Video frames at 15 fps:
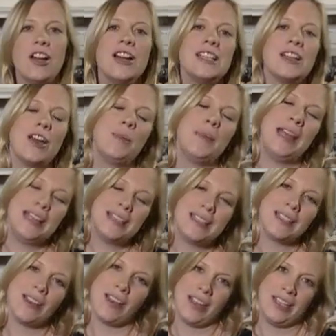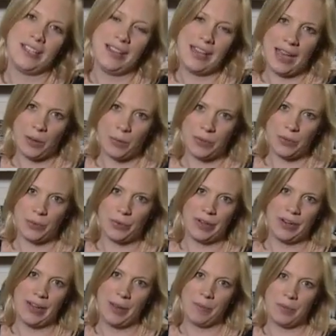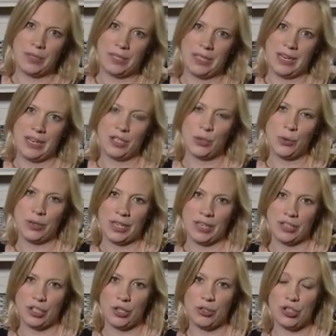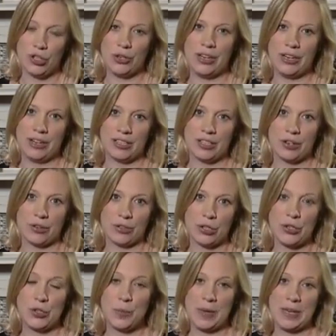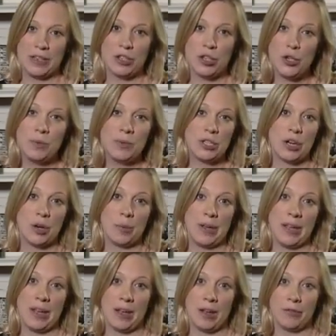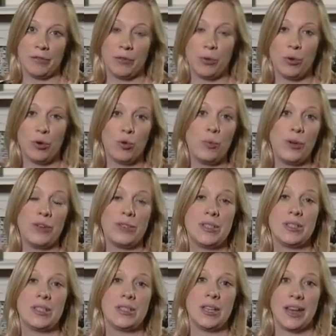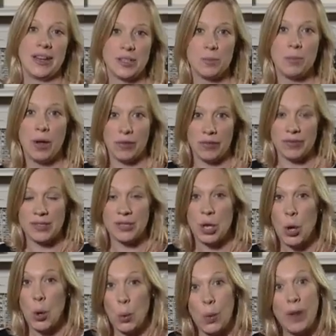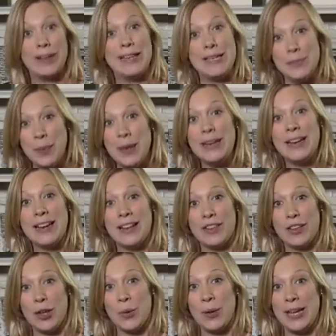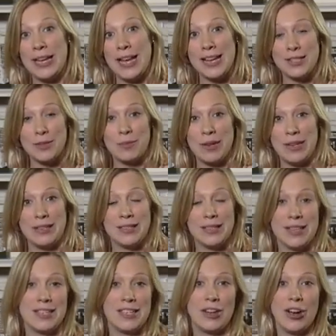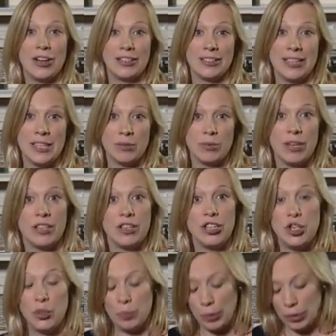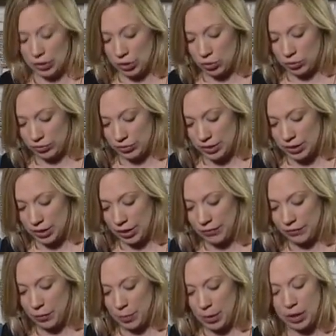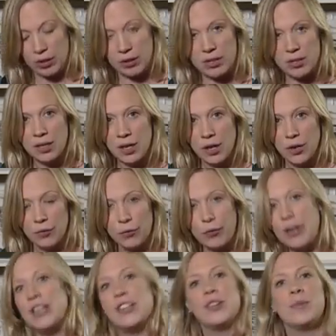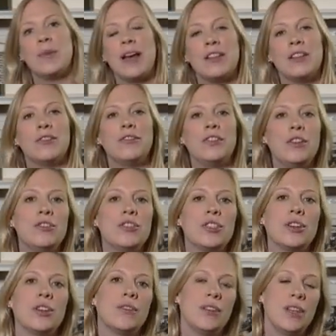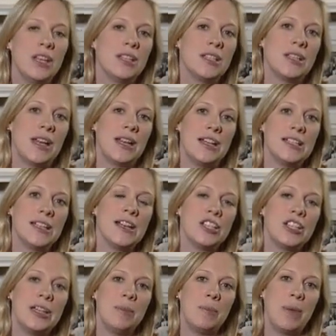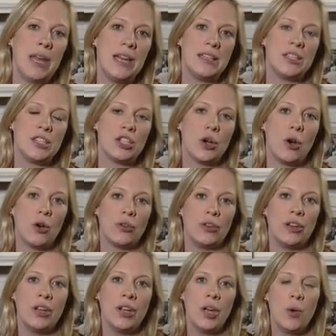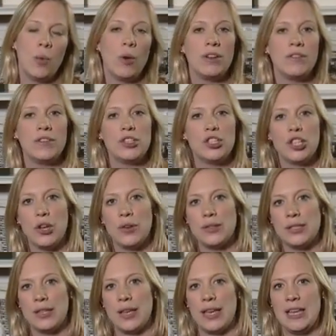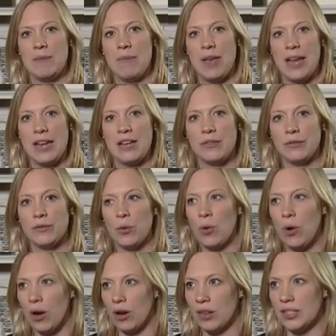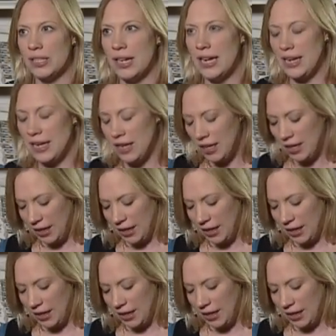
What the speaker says: Tonight I'm inside the Ecuadorian embassy talking to Julian Assange, who's been cooped up here for almost 6 months. While he's been here, though, he hasn't been sitting idle. He's written a new book called Cypherpunks: Freedom and the Future of the Internet. It's actually based on one of the shows that he made for RT.